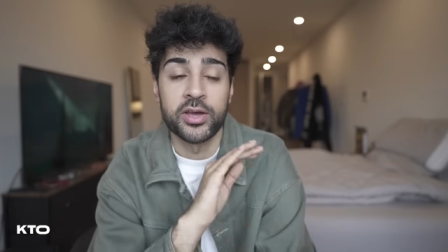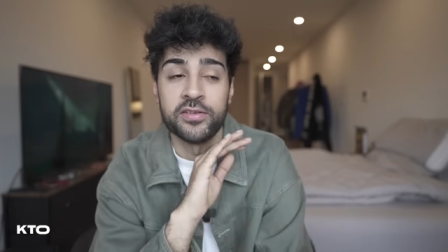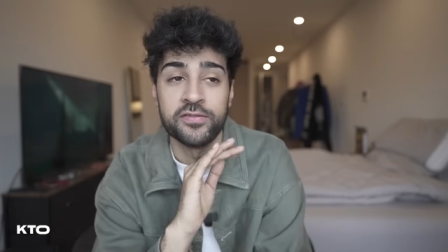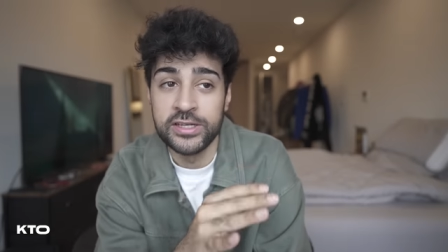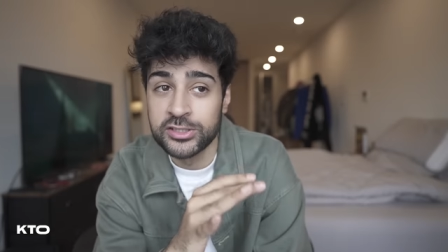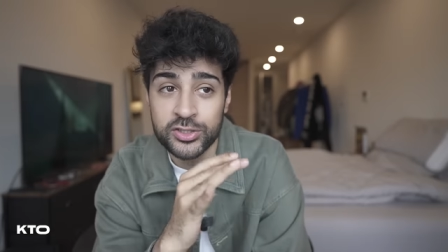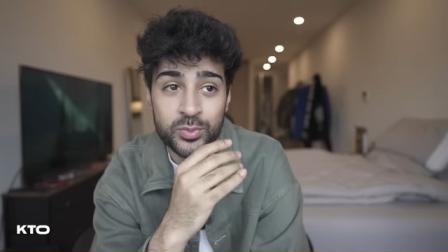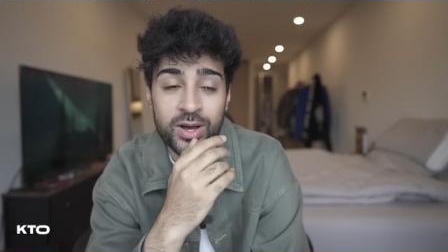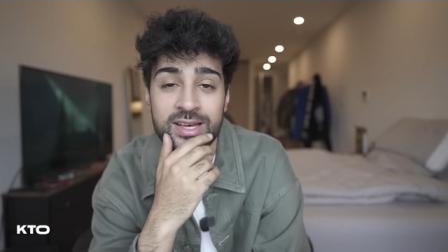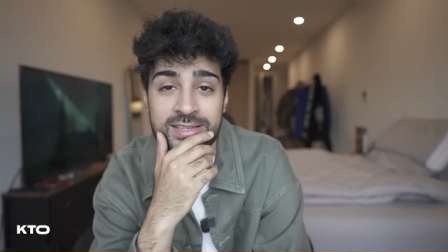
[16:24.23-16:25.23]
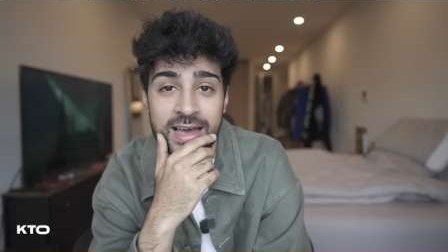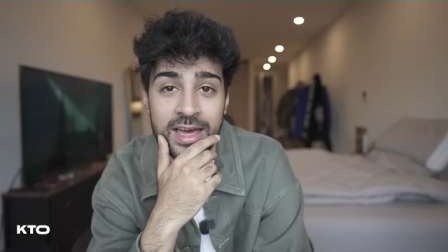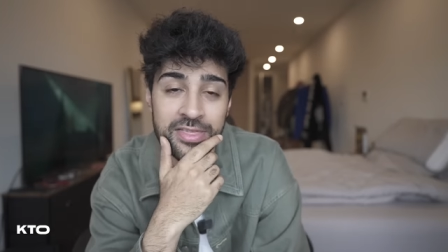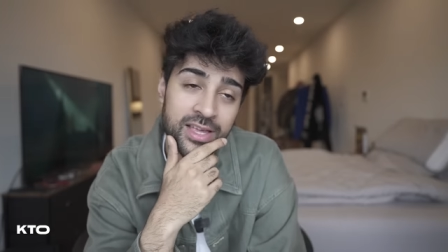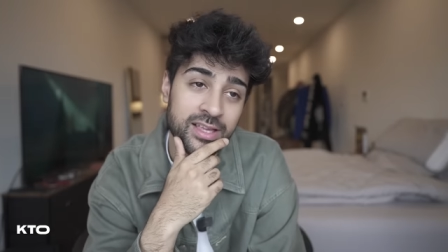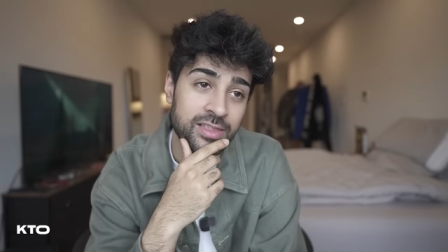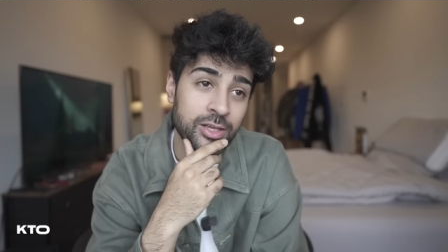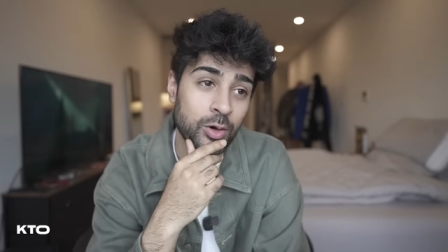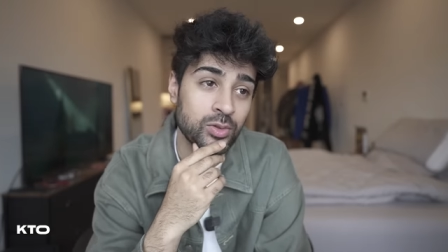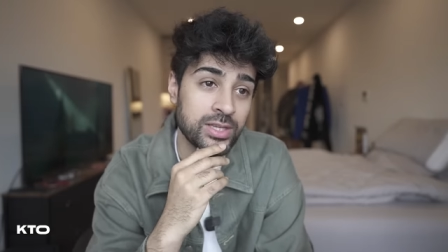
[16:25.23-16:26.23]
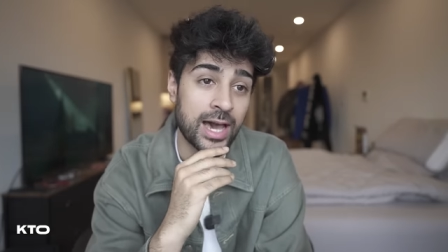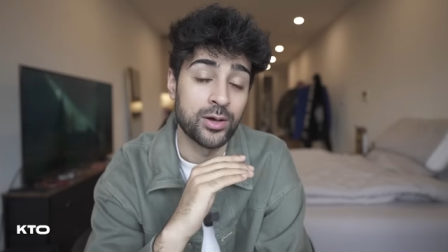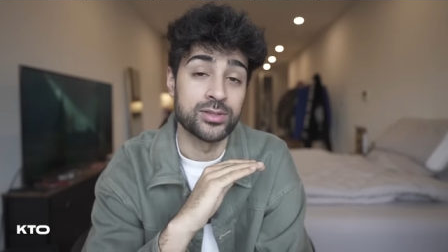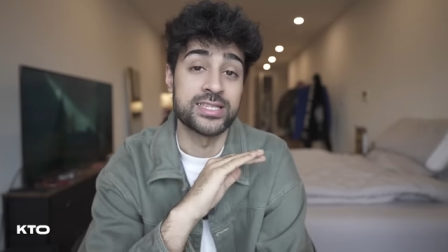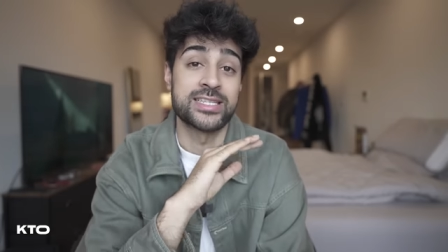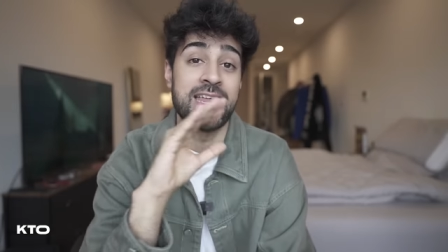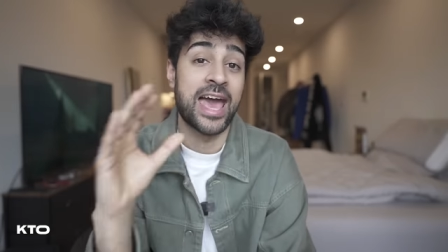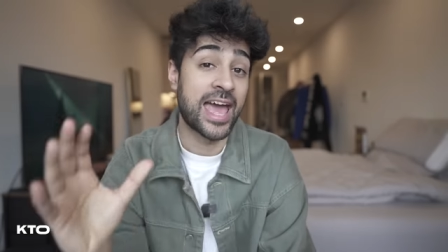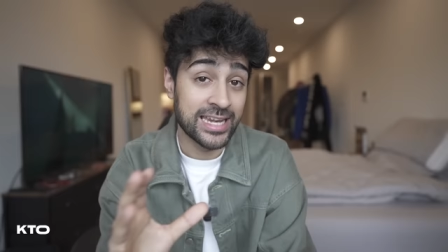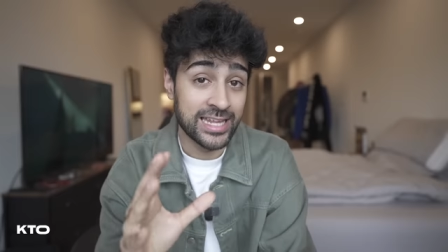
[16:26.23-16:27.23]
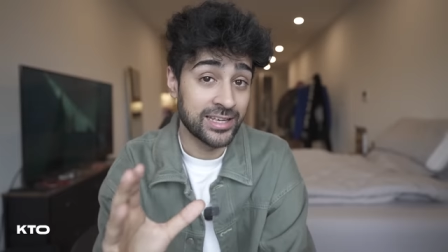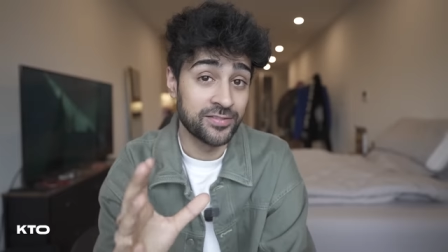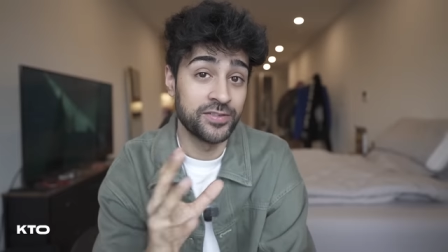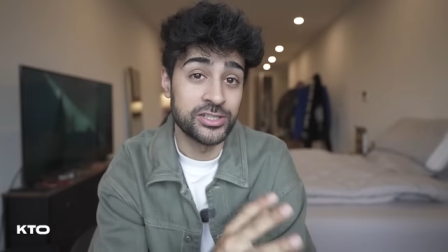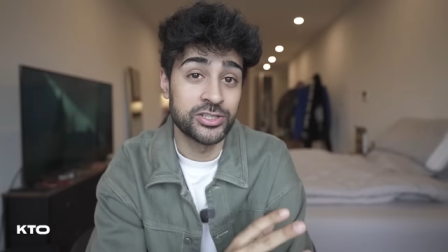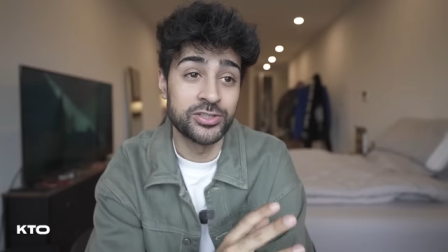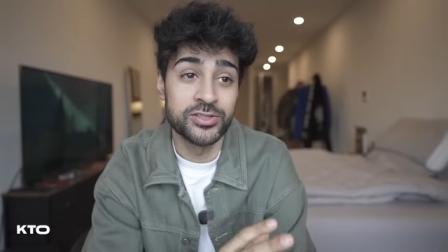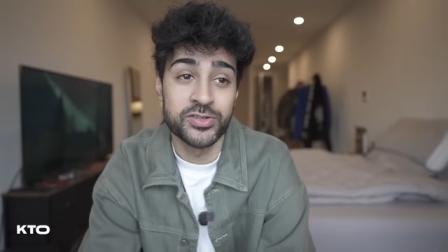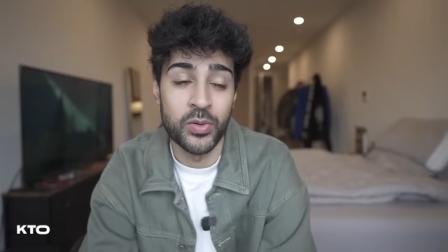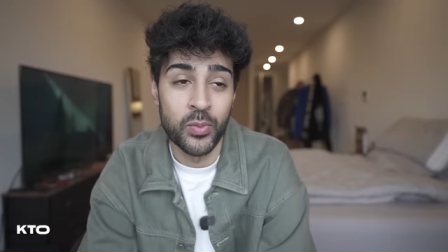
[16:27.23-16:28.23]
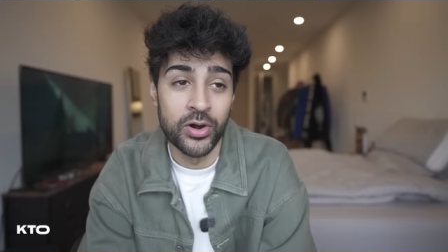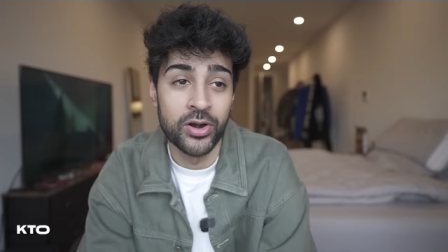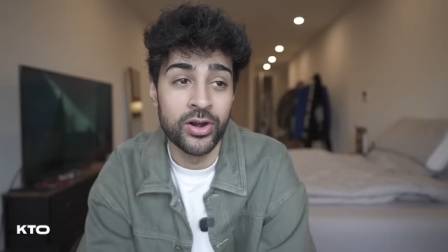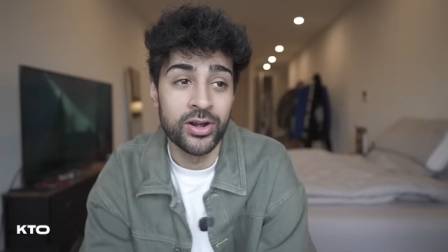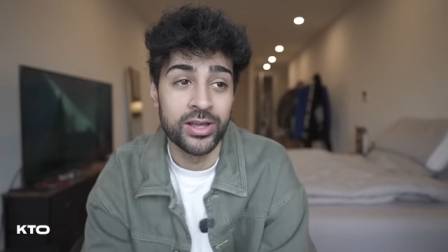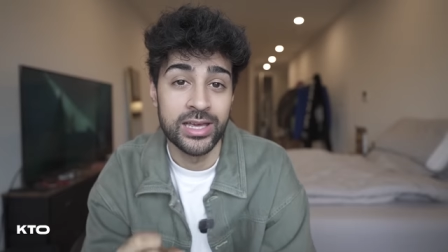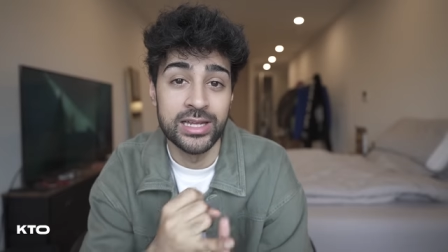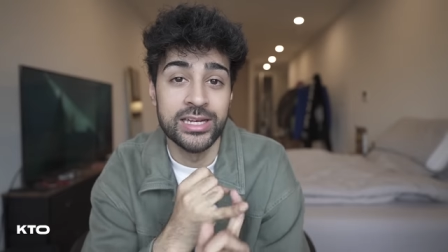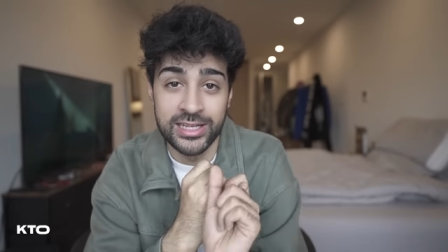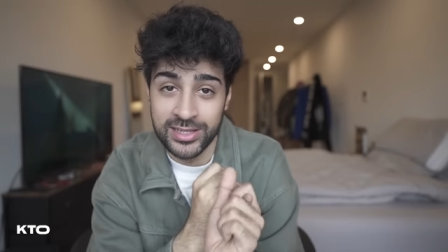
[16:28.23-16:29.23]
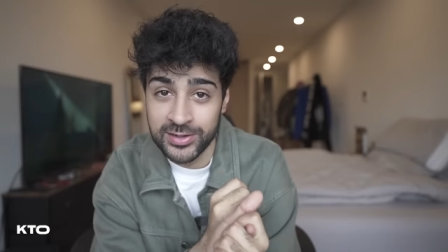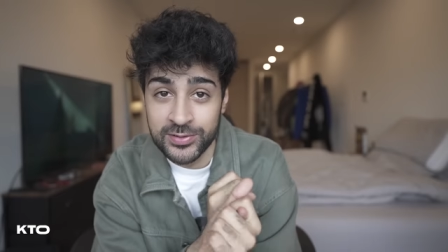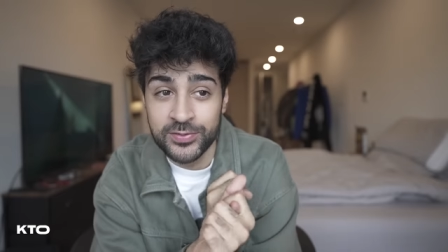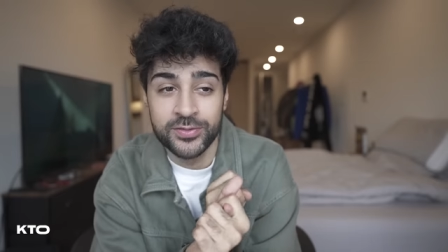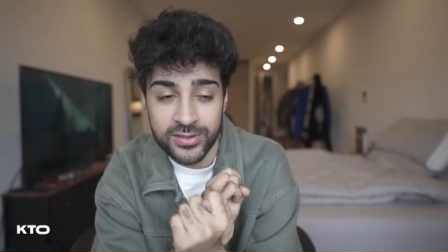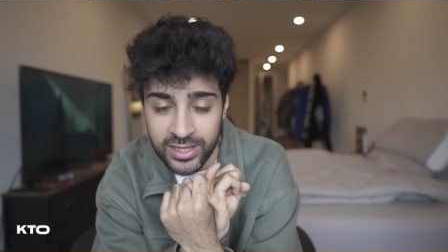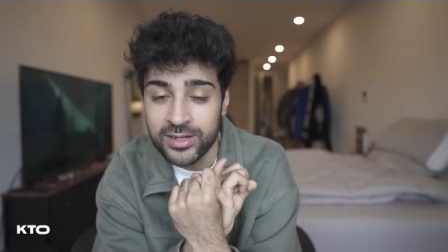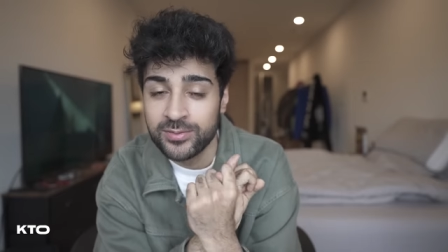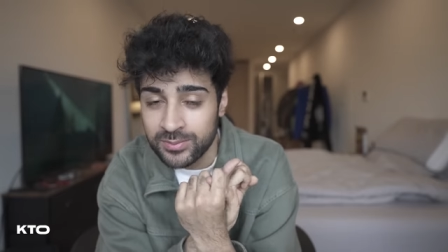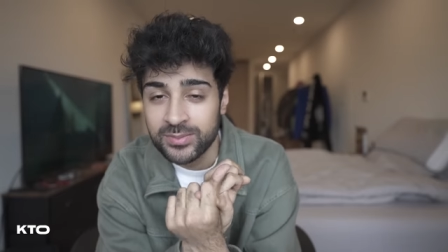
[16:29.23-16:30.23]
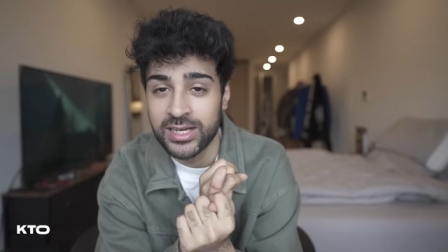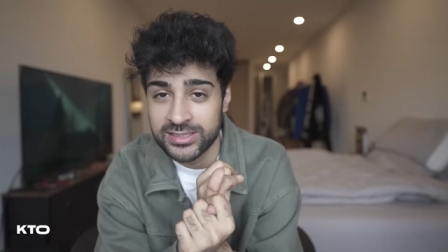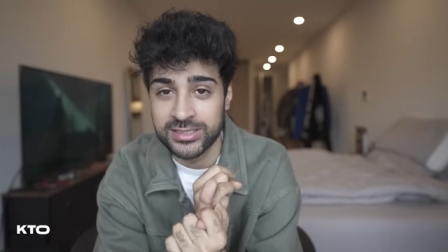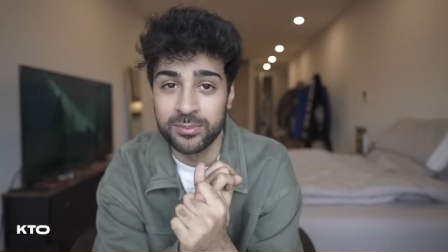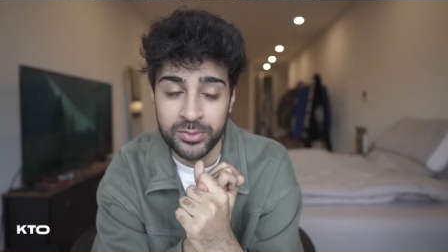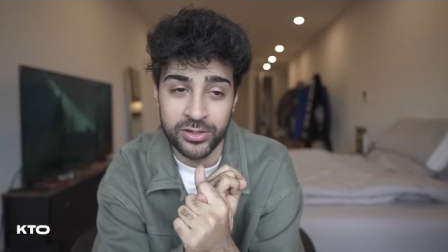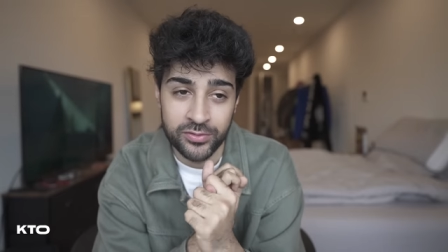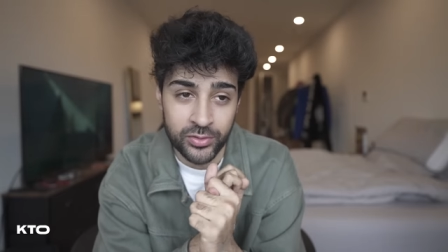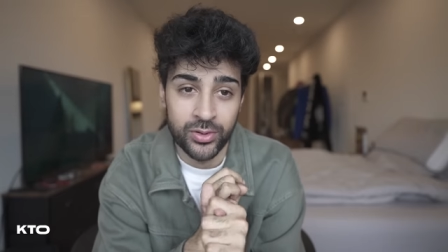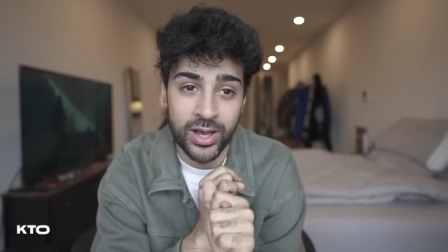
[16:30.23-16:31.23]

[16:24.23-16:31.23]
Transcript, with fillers: Okay, features wise, I think the only outstanding features were India Love and yes, I'm being for real.